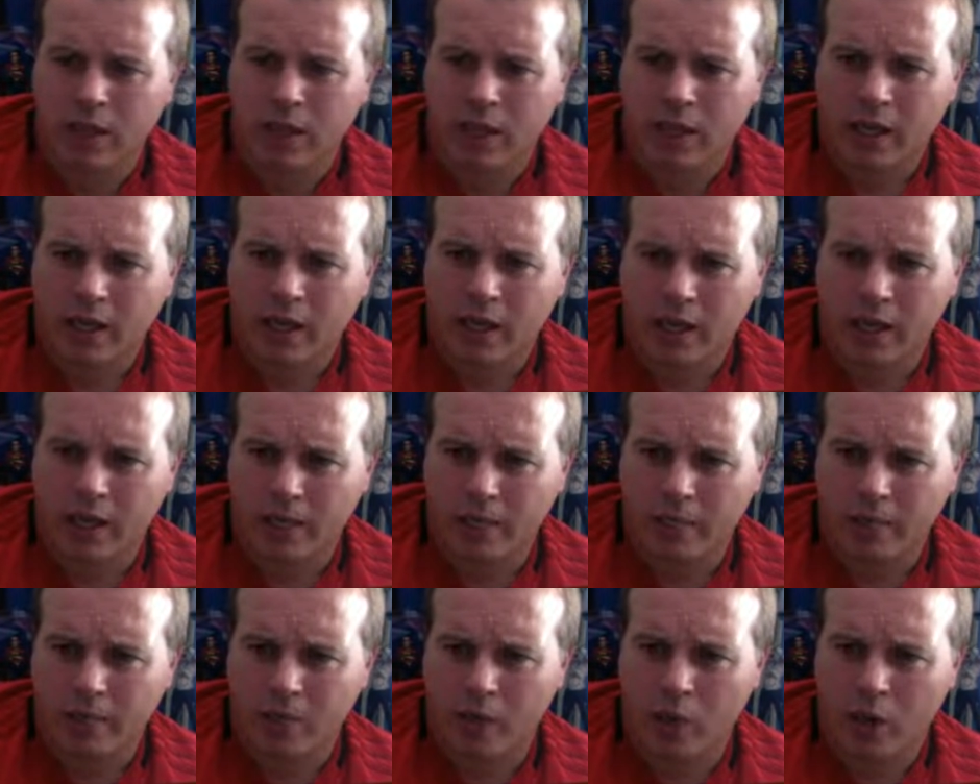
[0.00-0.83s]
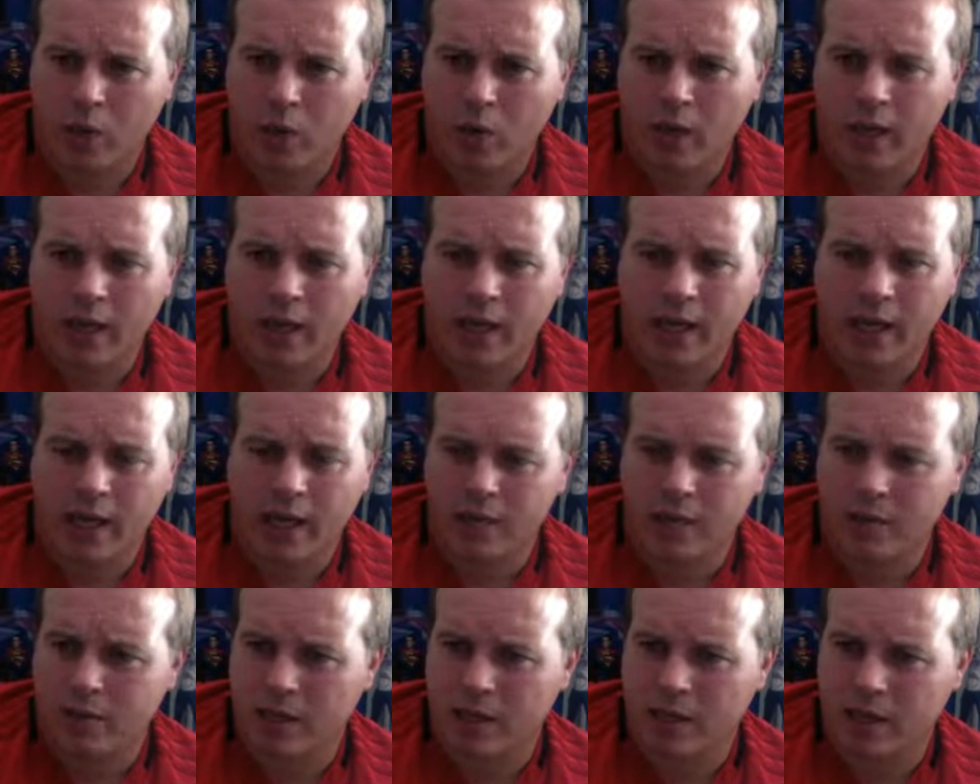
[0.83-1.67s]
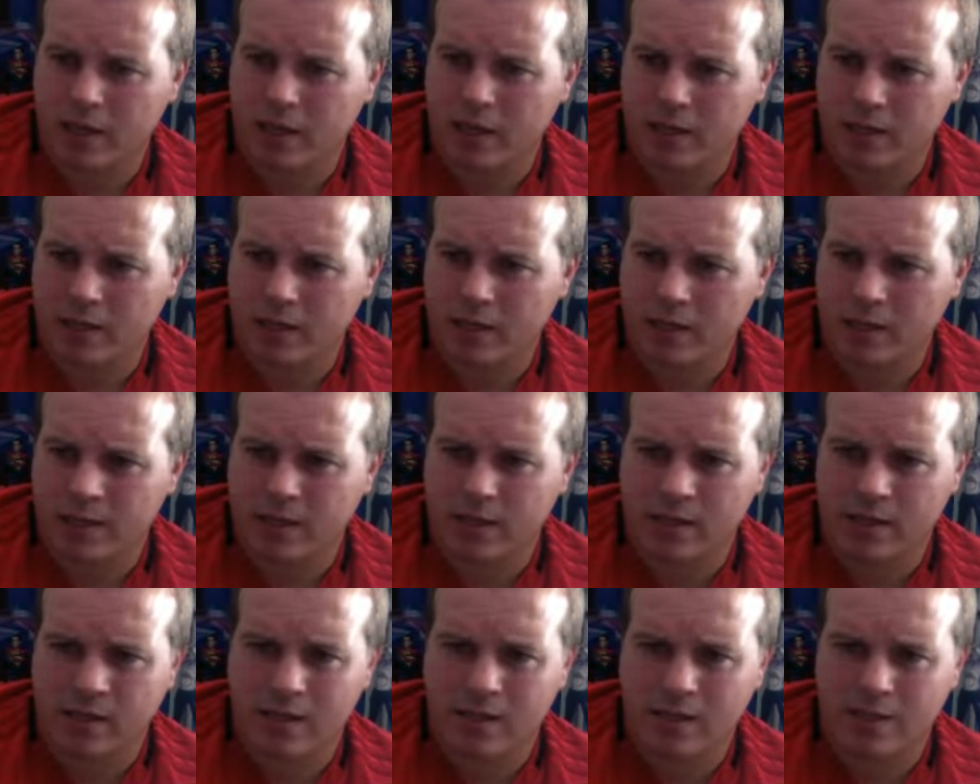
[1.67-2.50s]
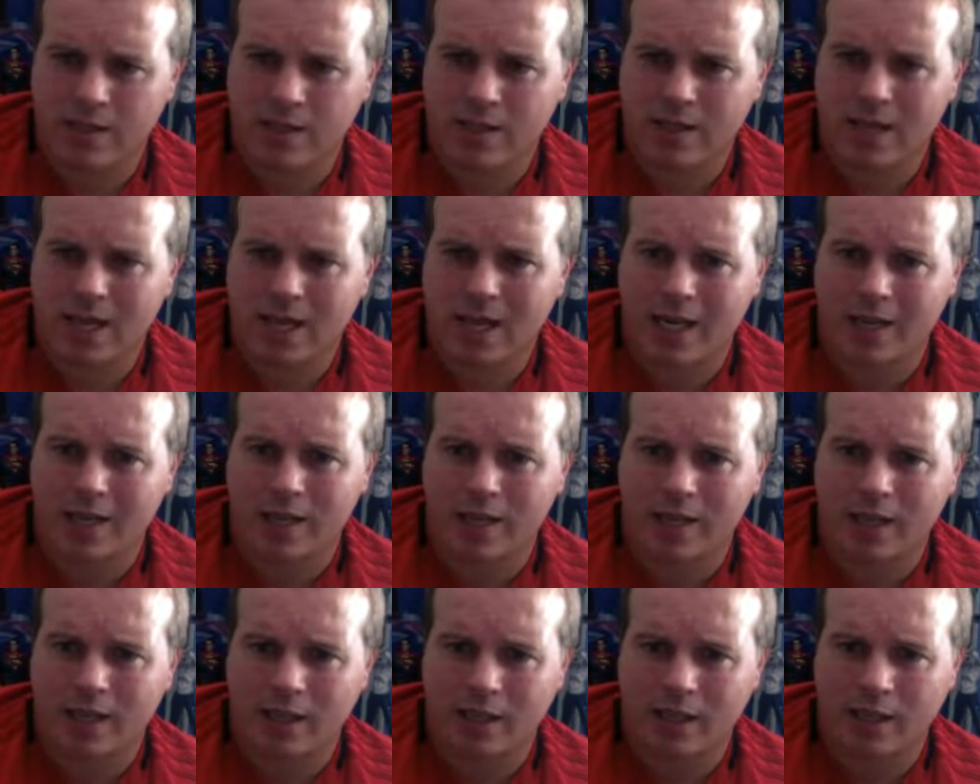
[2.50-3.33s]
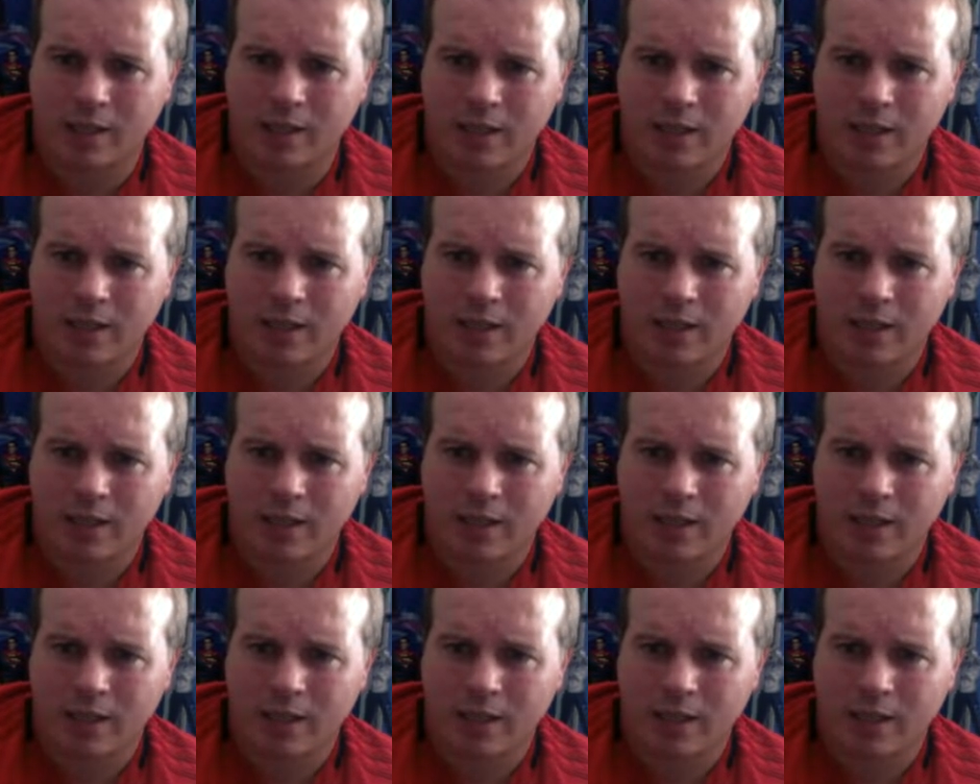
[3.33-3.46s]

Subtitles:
Ole has tactically